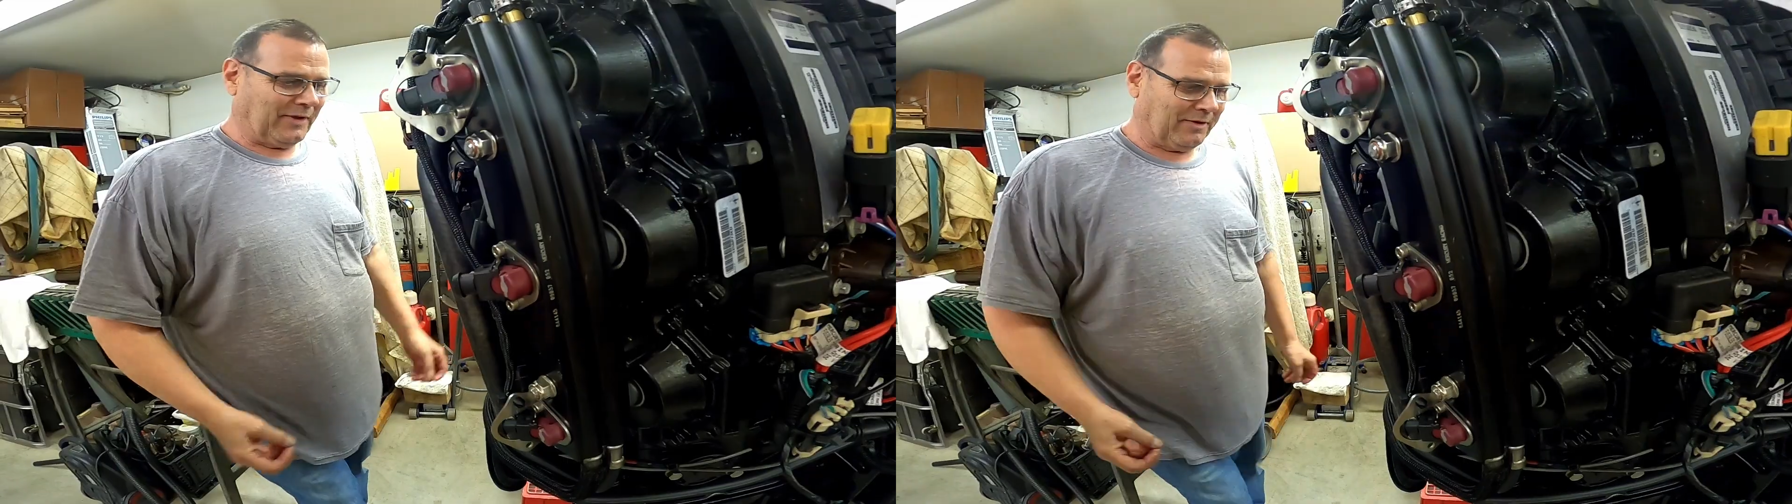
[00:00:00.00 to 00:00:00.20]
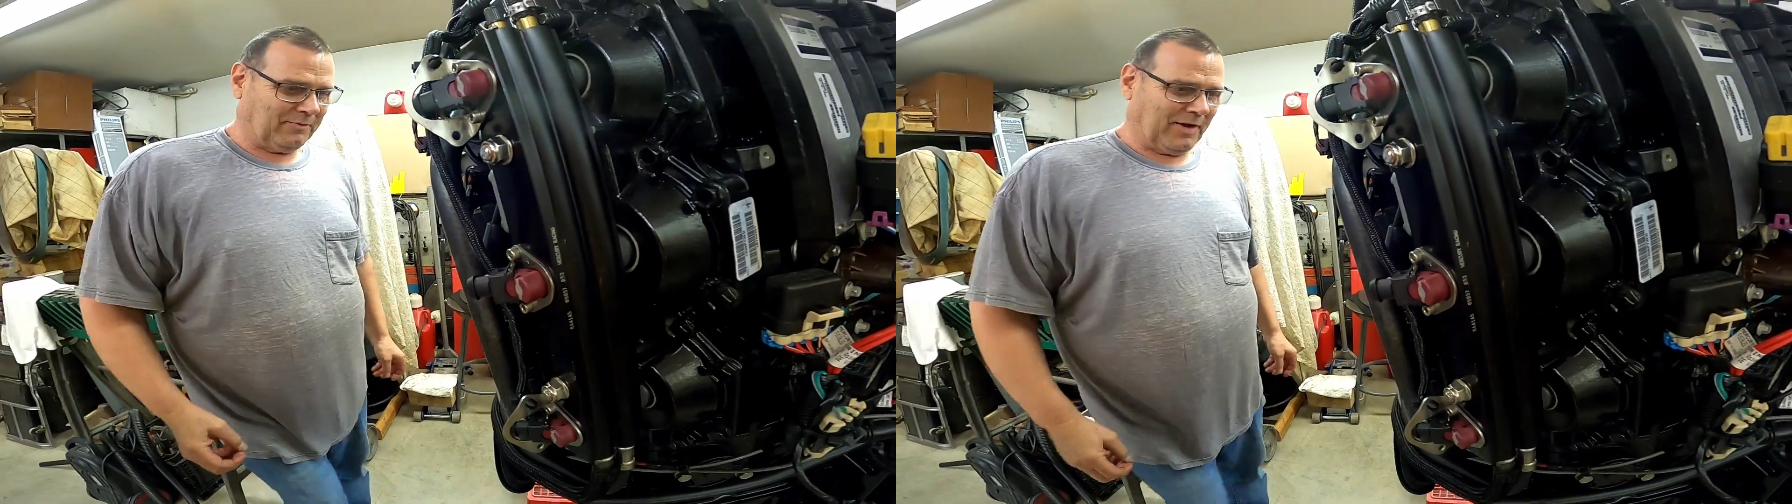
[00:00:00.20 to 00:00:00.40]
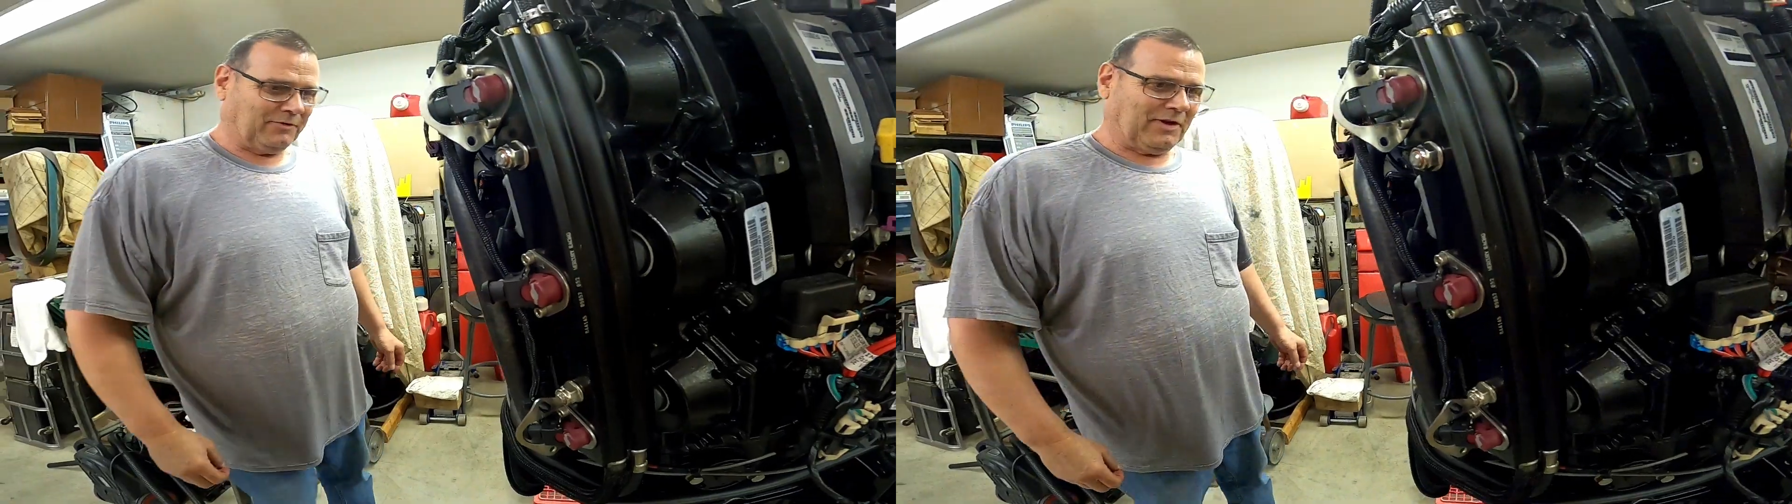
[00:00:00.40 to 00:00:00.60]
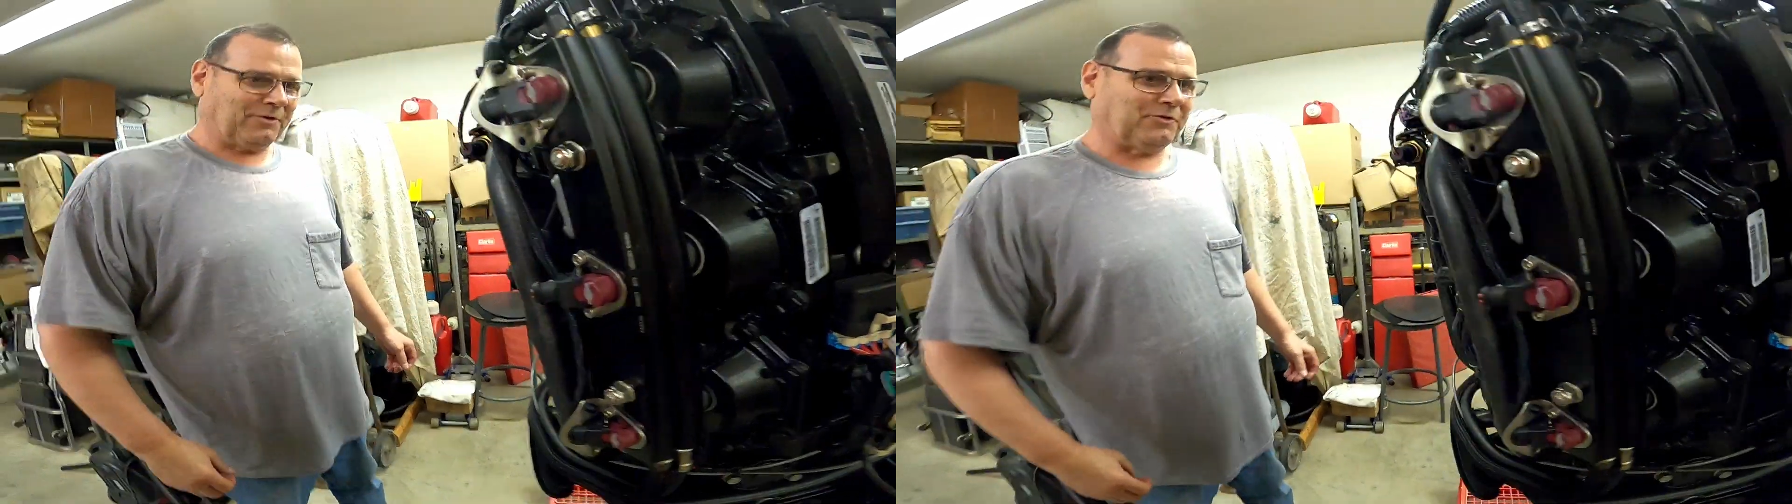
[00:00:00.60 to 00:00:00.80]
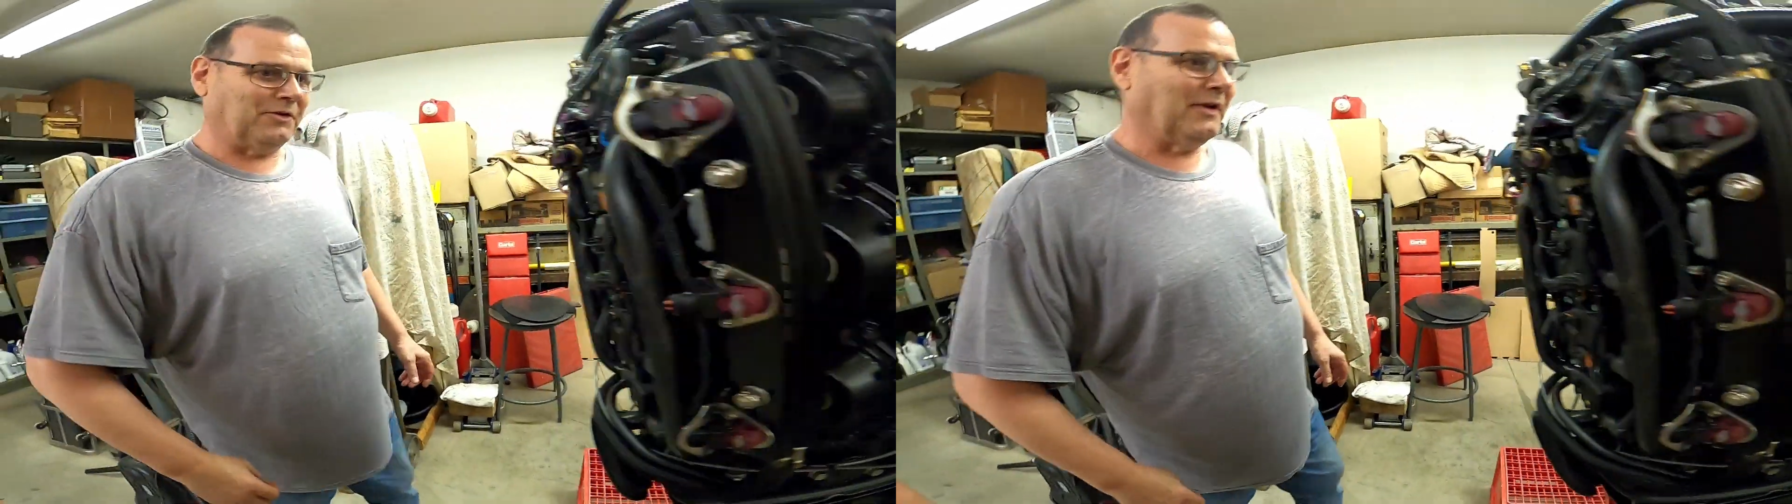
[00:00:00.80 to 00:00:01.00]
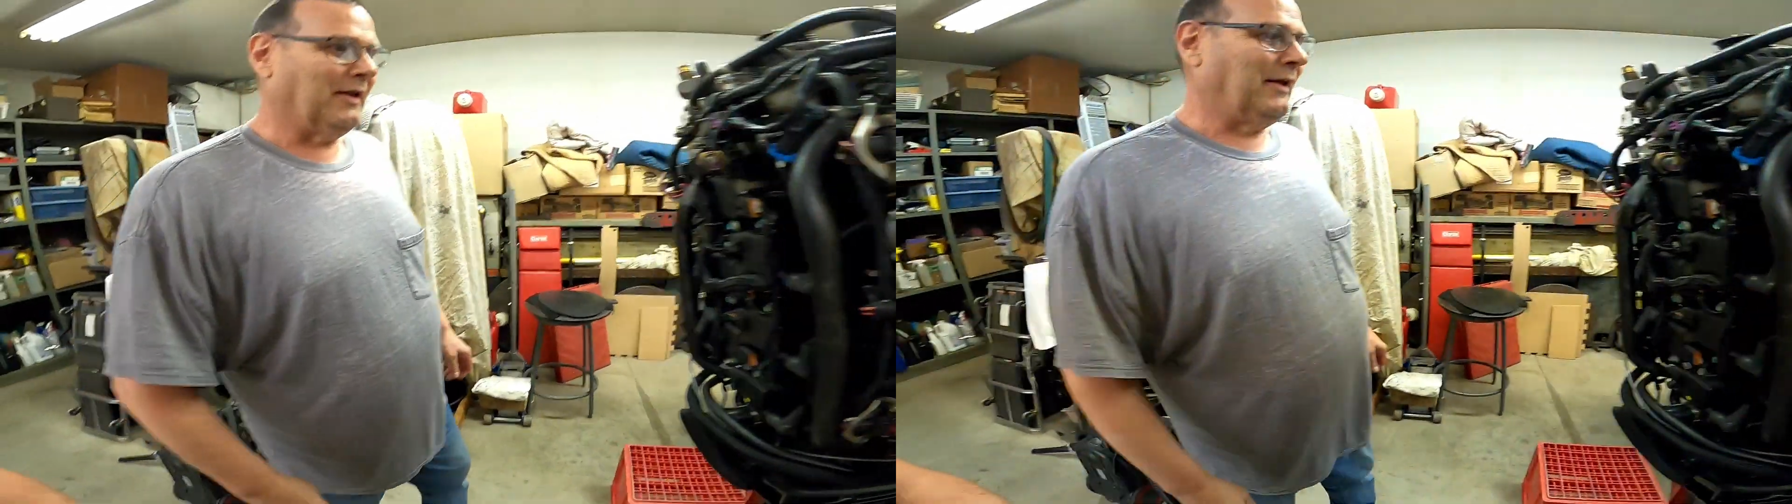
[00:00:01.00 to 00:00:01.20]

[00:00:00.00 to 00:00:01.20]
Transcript: and, and tested.